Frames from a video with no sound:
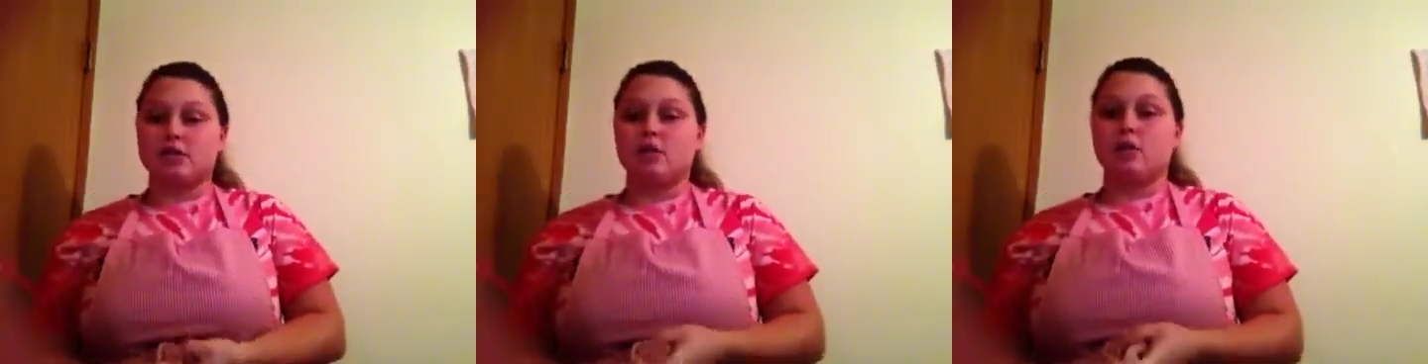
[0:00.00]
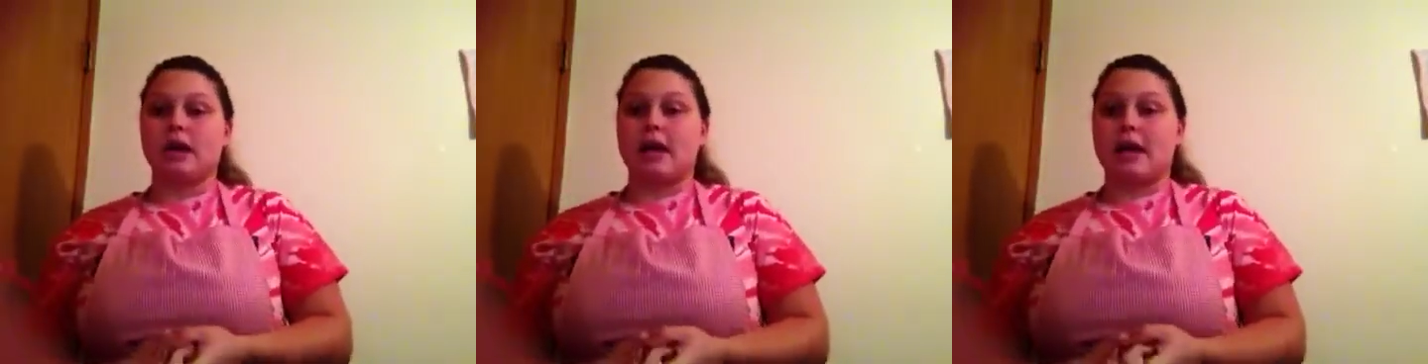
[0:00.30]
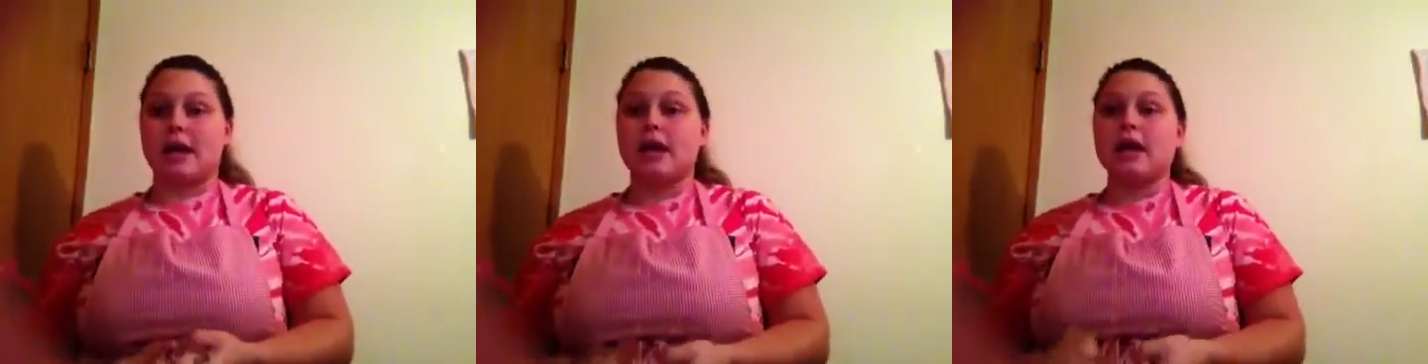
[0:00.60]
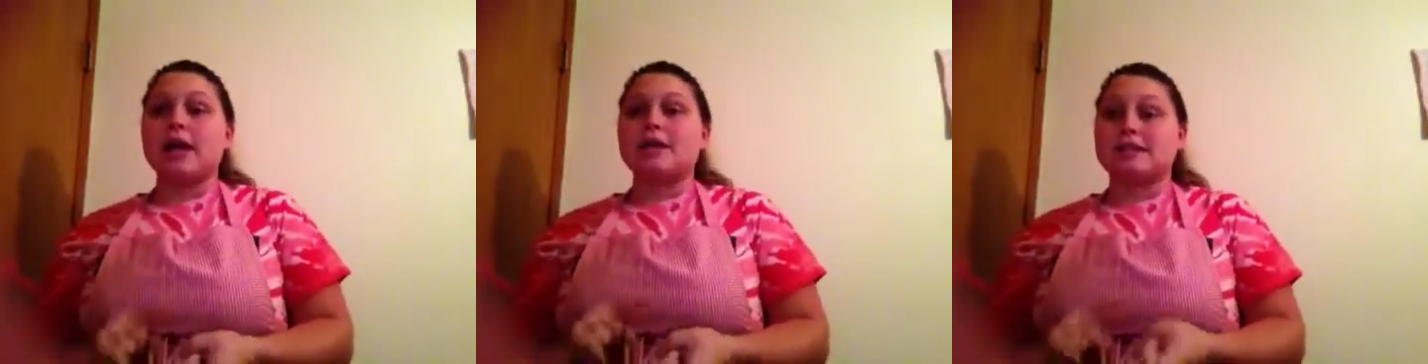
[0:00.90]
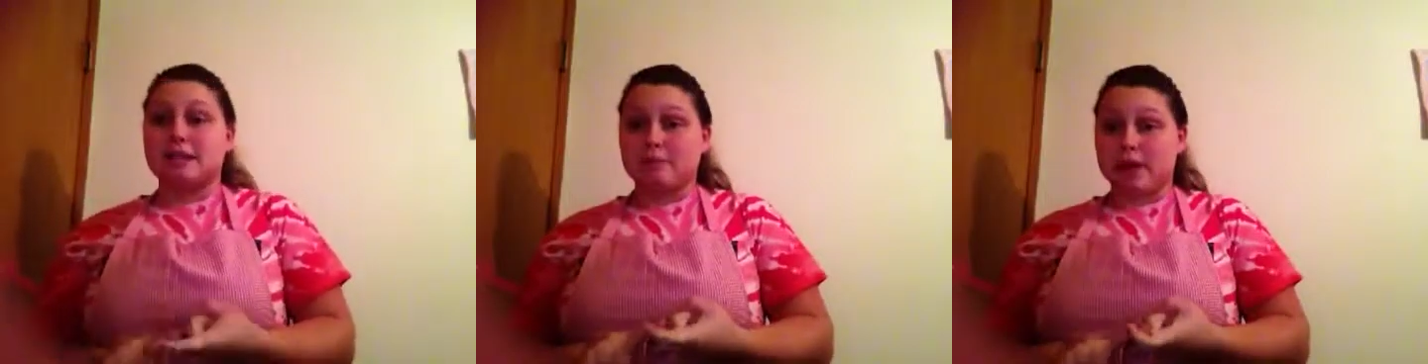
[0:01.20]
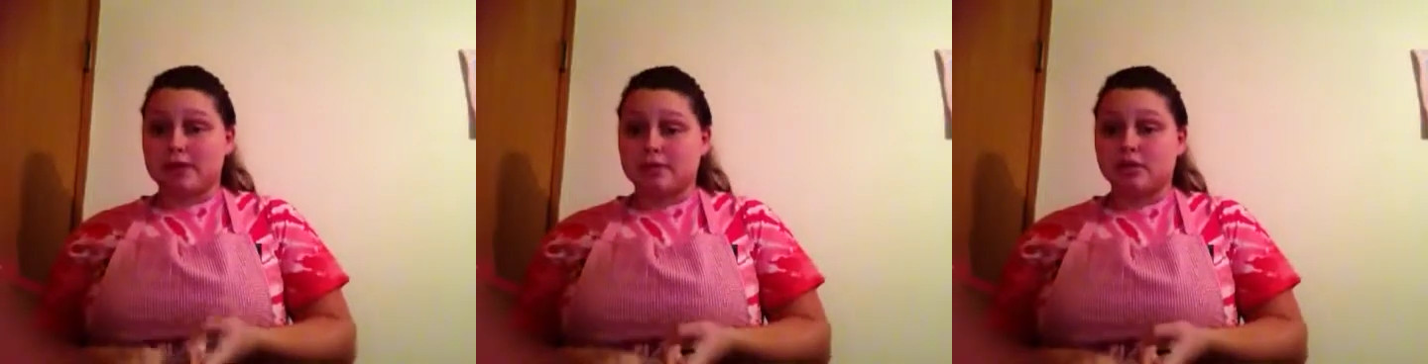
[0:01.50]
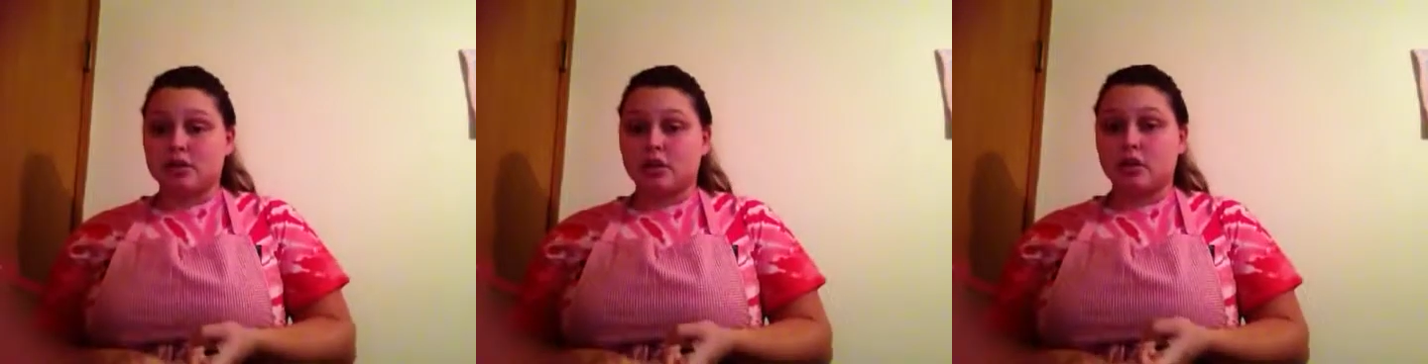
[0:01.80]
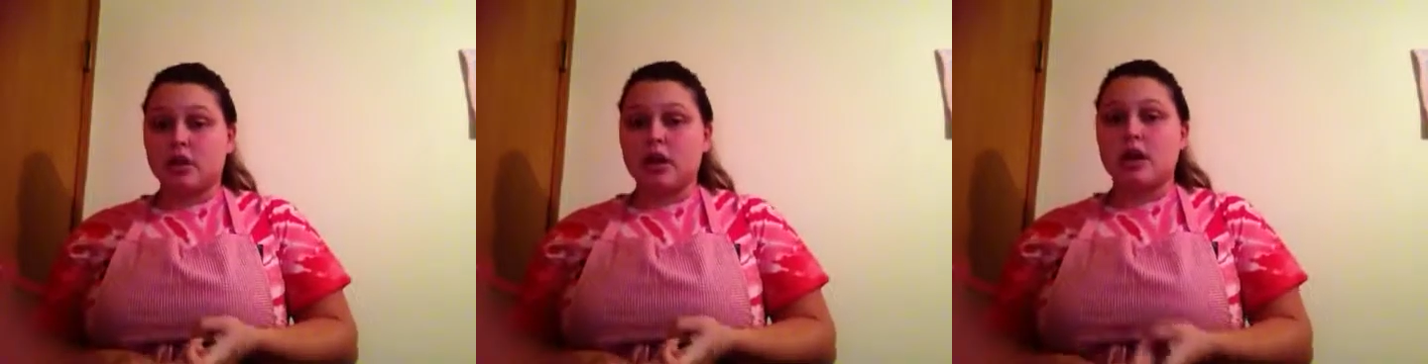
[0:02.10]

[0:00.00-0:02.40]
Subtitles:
You want to add 10 pounds of sugar.